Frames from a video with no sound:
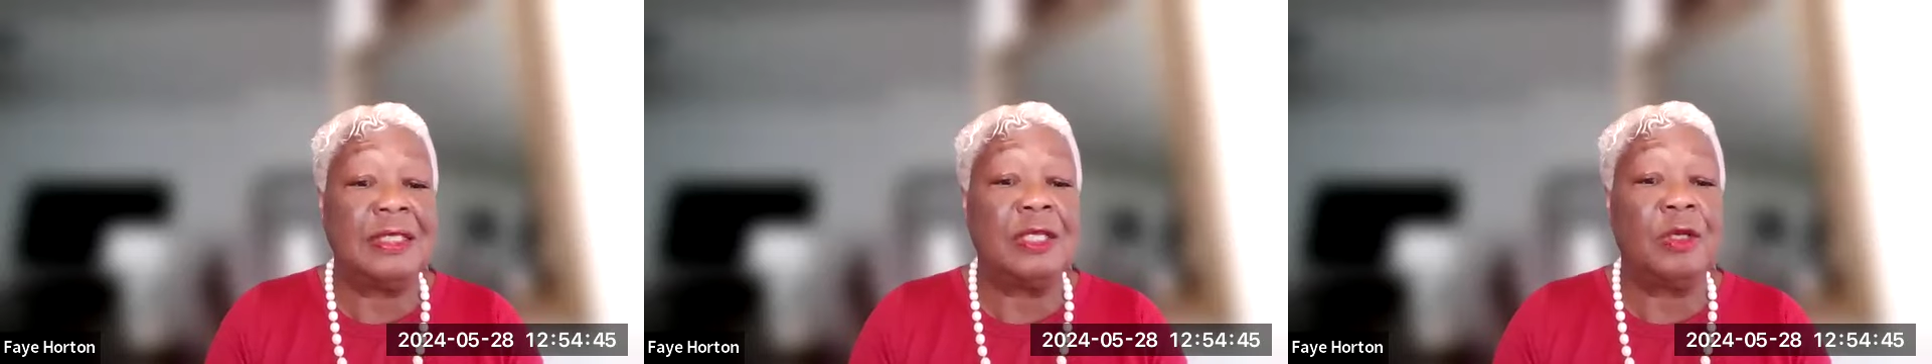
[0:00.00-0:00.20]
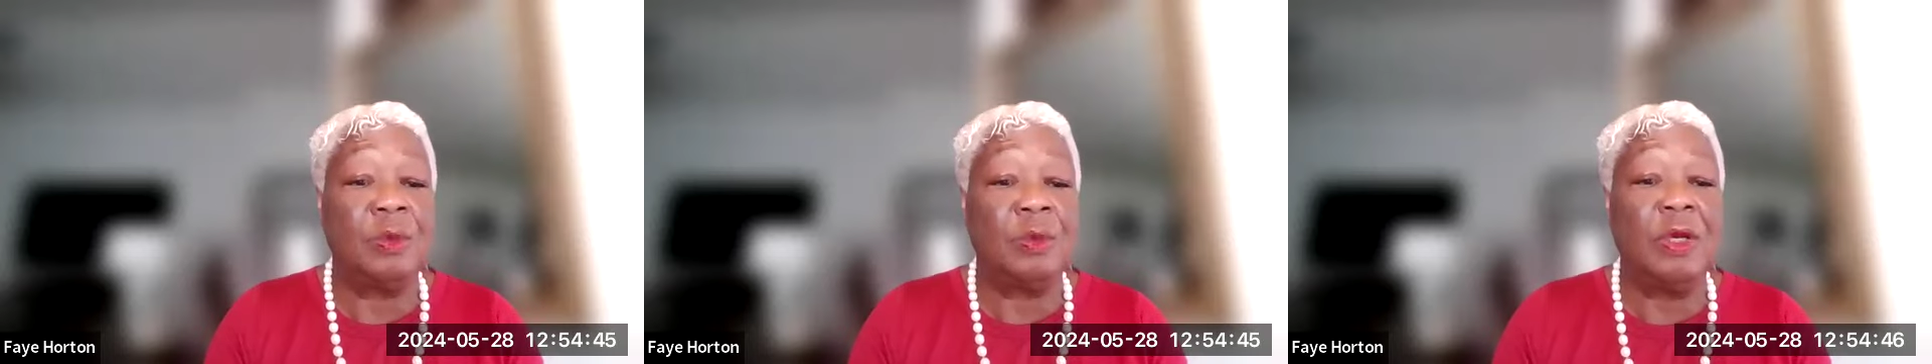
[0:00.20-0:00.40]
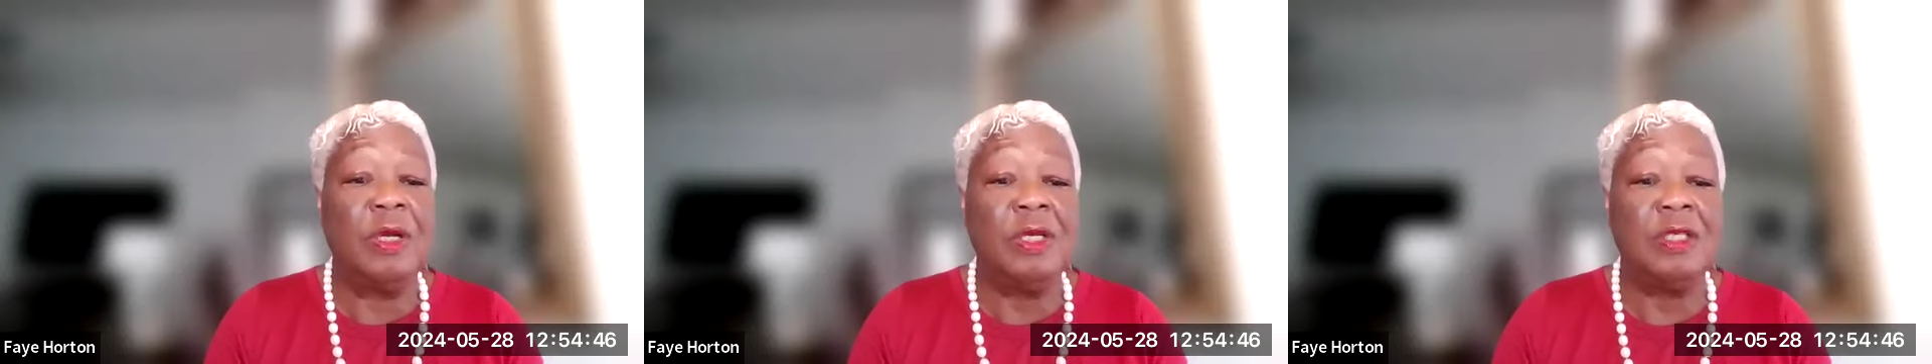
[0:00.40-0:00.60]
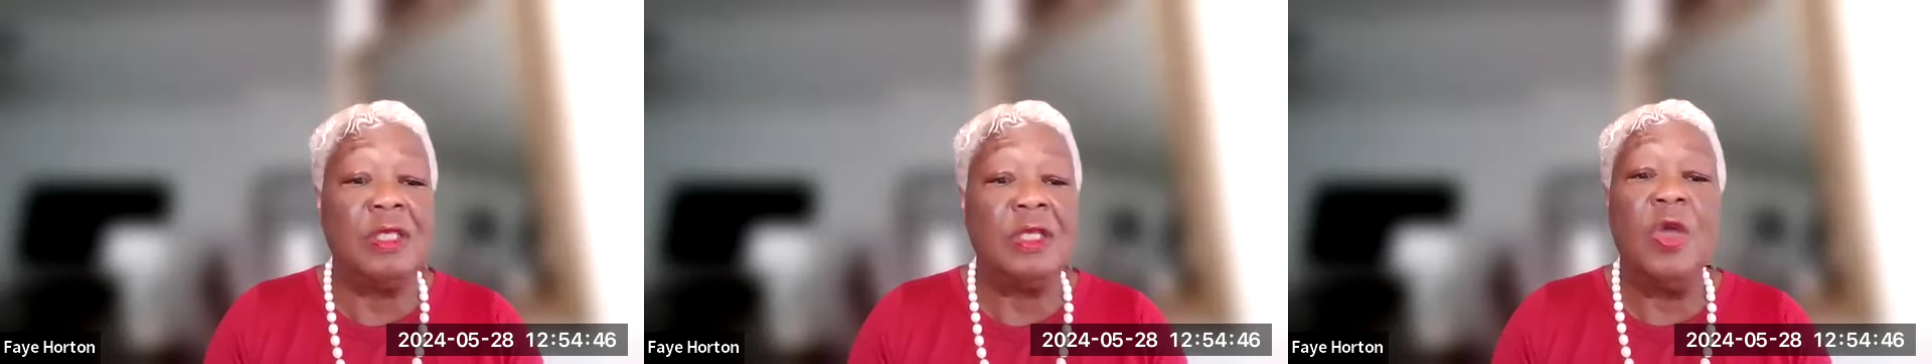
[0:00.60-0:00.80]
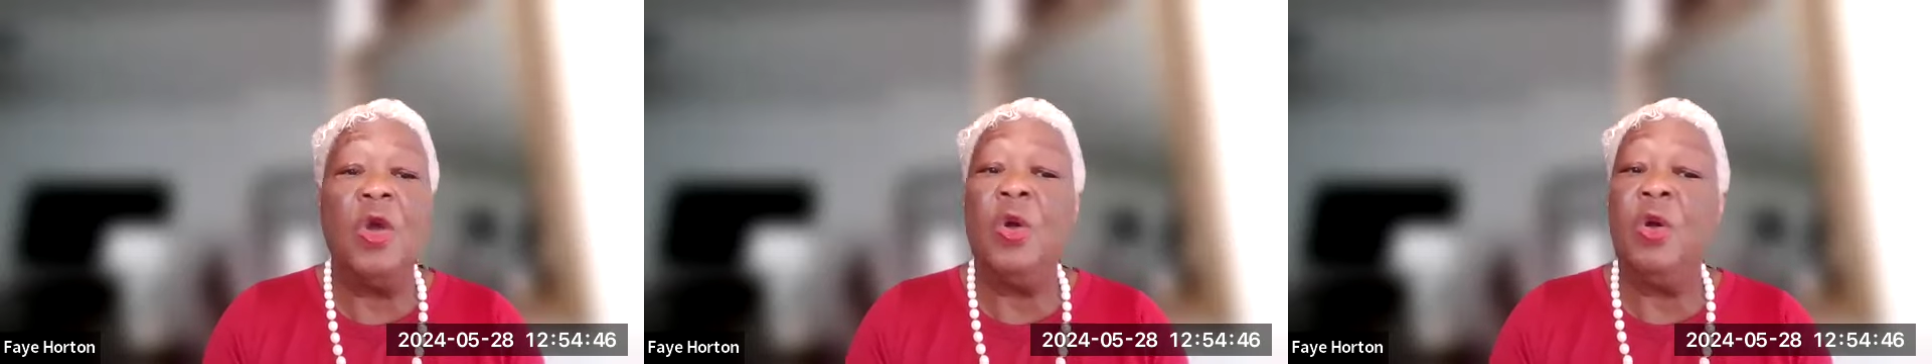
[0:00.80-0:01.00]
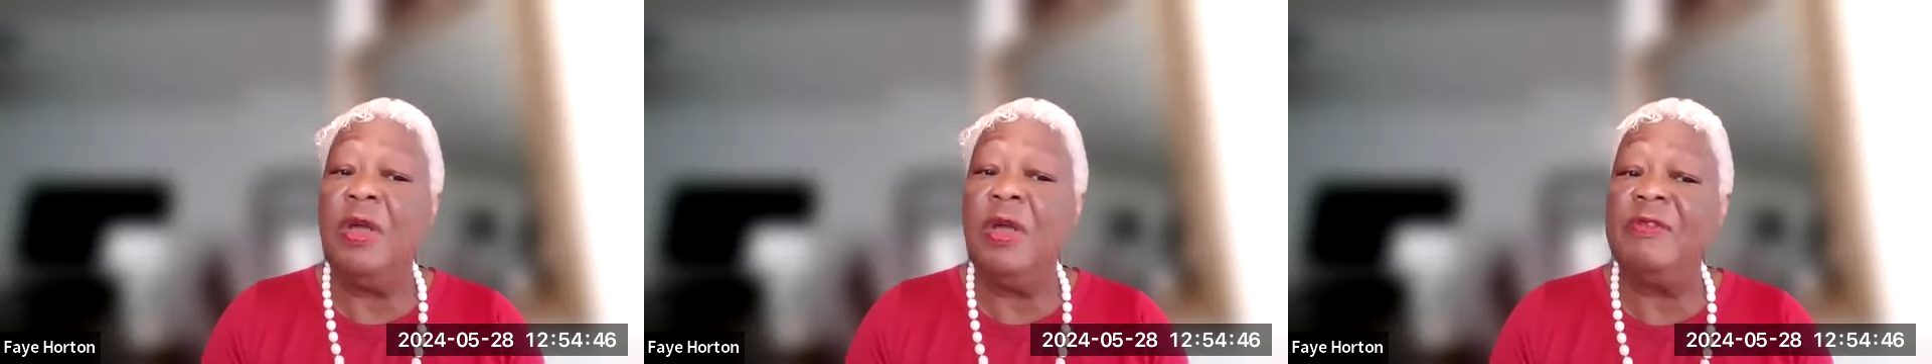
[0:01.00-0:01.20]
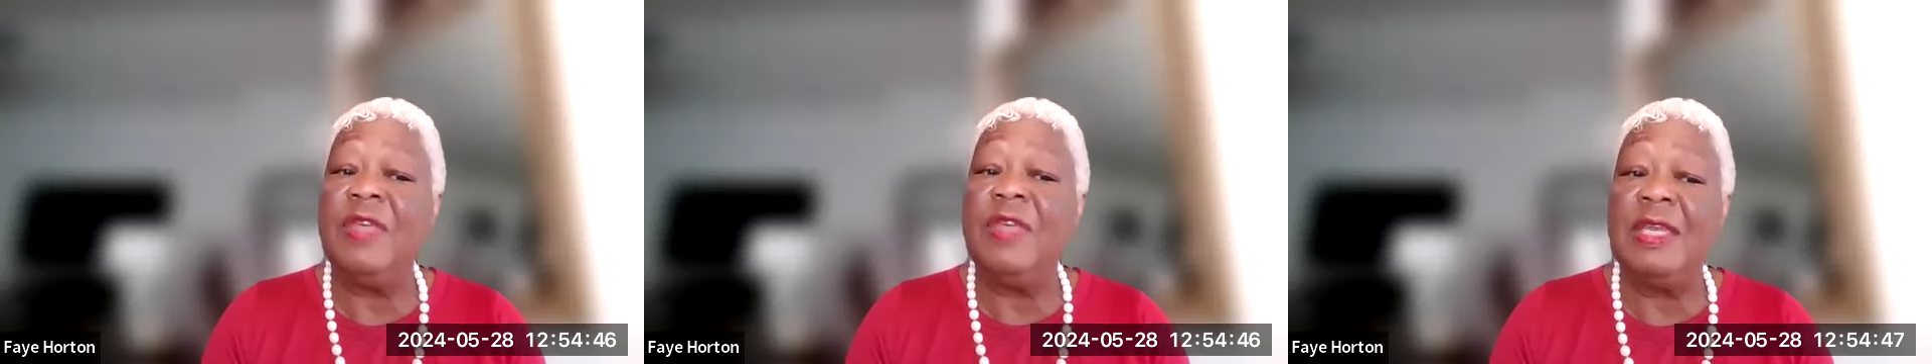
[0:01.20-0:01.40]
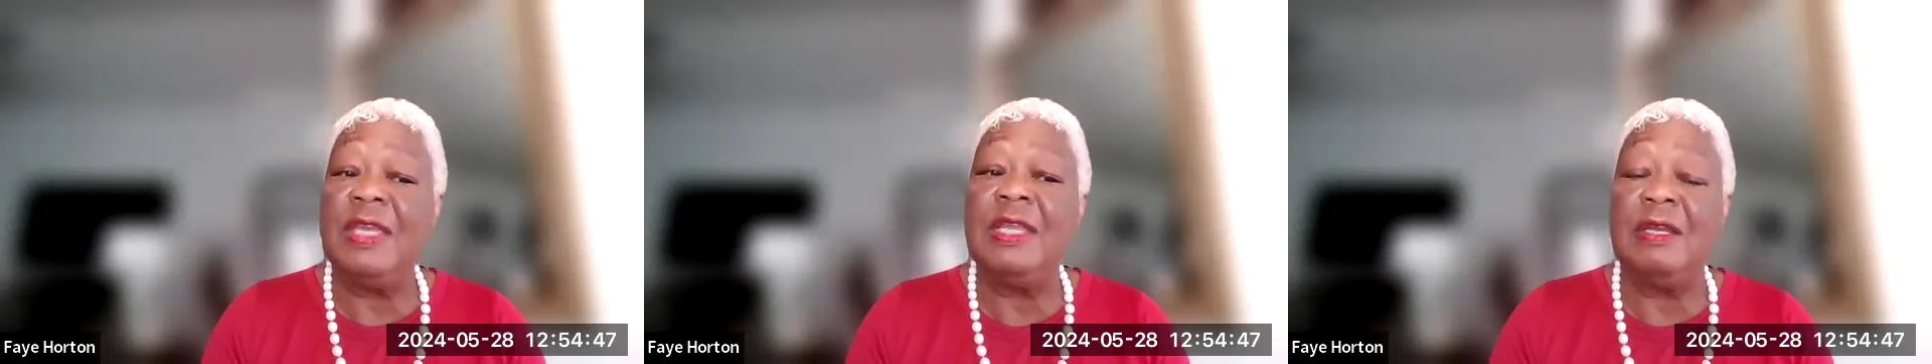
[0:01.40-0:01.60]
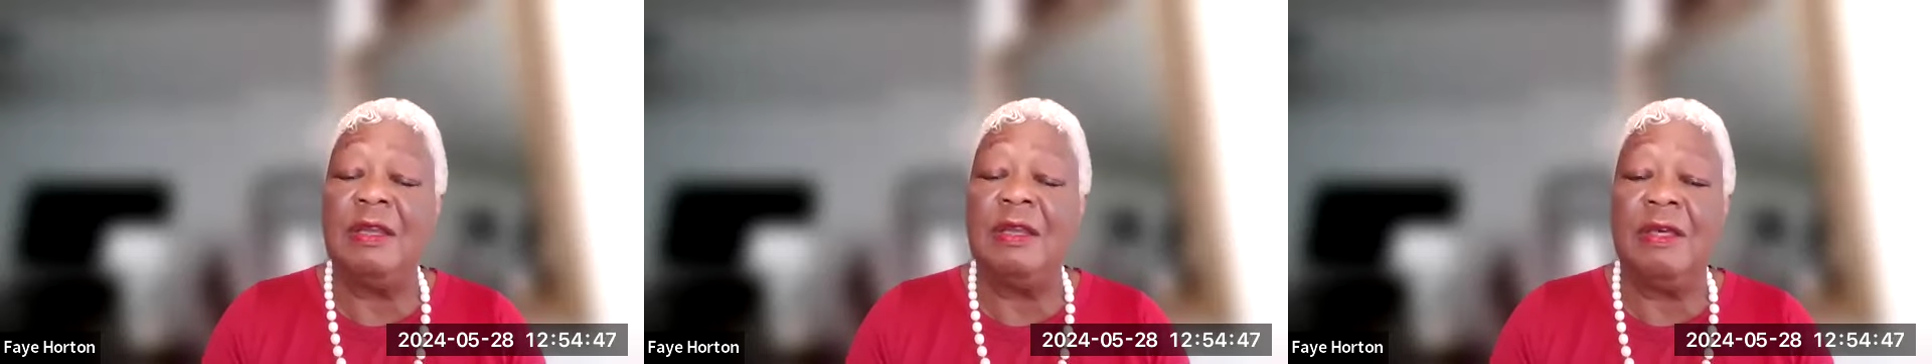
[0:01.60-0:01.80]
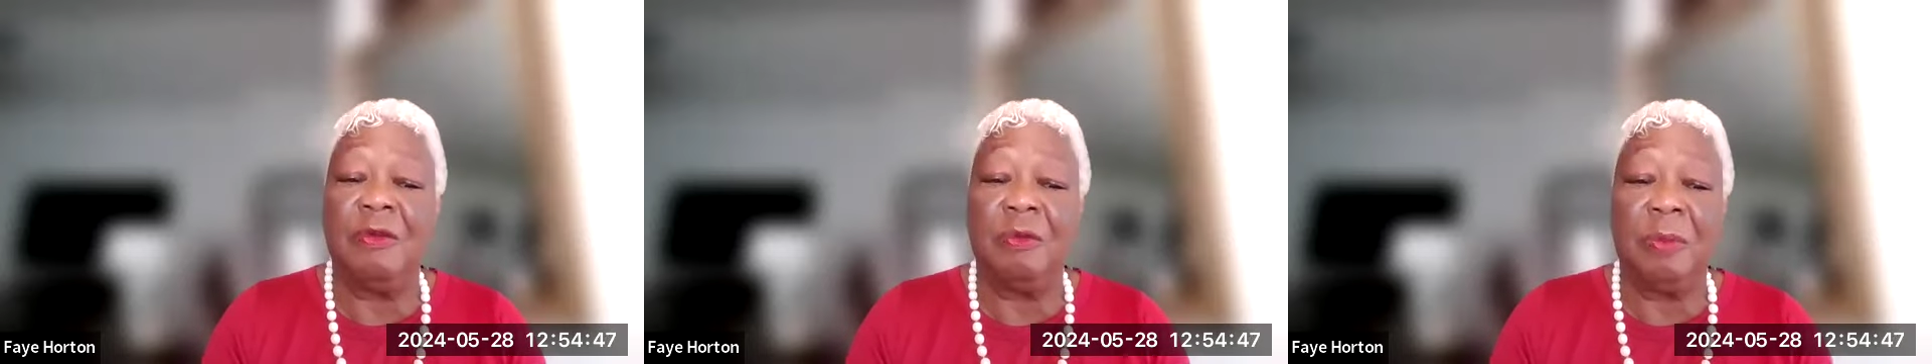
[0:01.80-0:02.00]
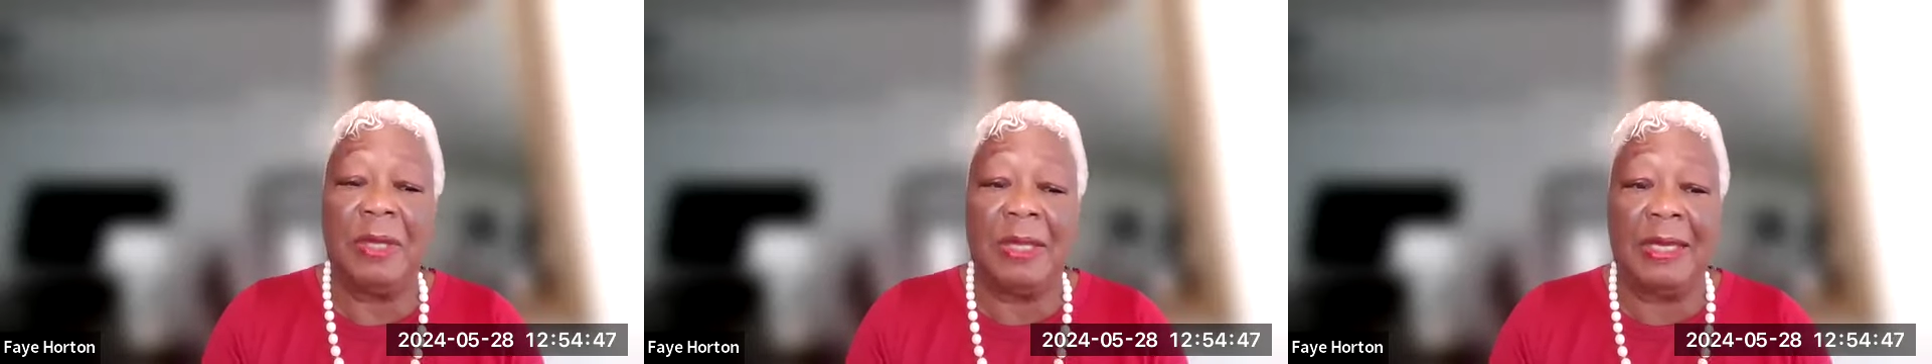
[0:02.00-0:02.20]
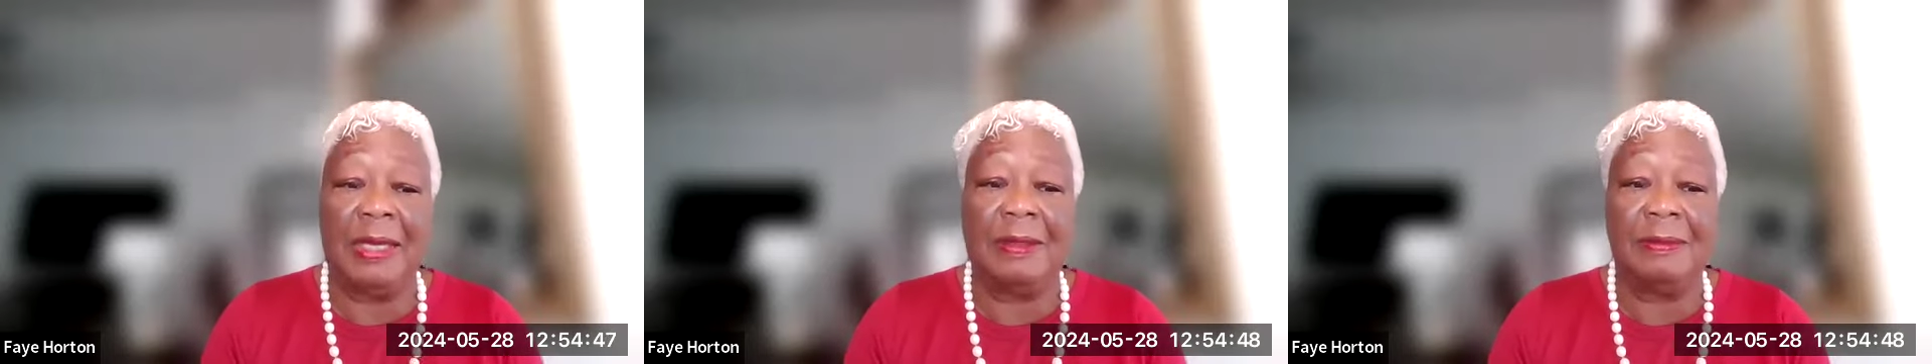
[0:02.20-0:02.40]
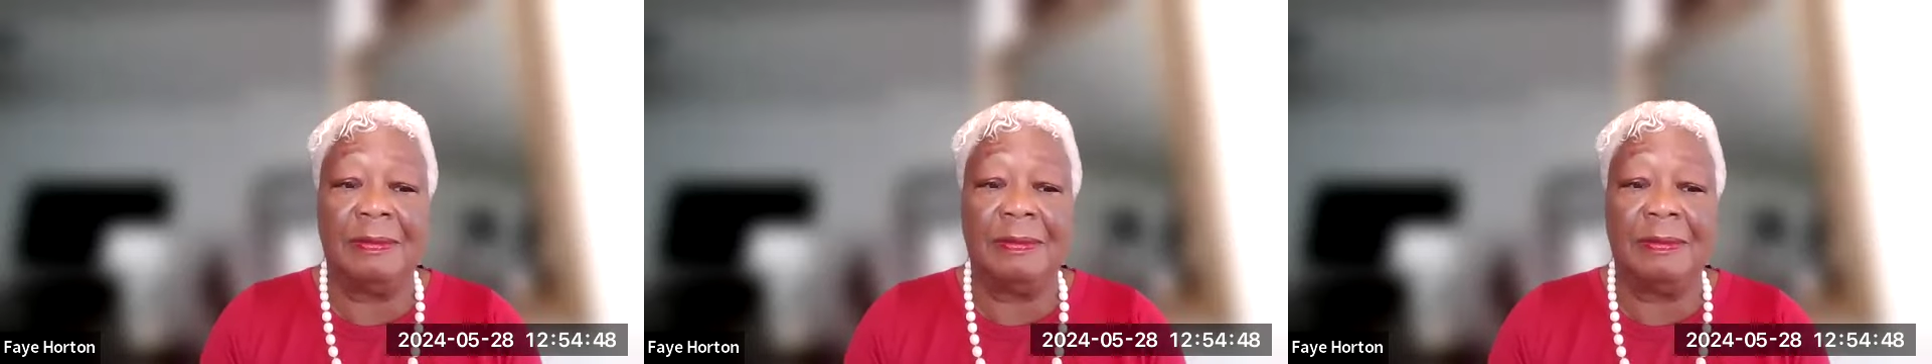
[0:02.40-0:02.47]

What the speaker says: still works or if they need another plan.